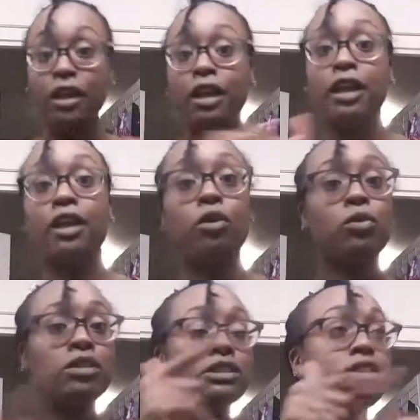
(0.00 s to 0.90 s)
And
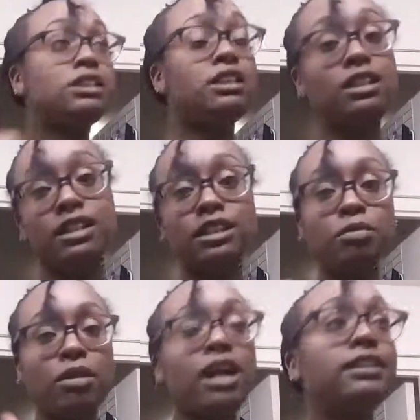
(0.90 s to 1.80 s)
on to this
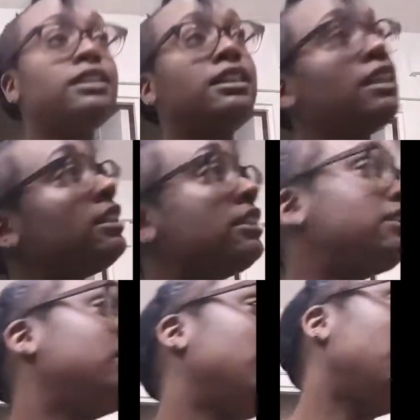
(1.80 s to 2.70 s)
process.
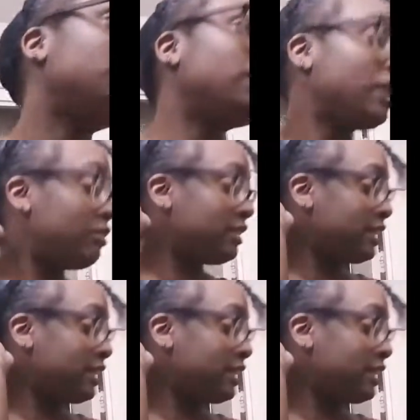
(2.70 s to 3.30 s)
So, like I was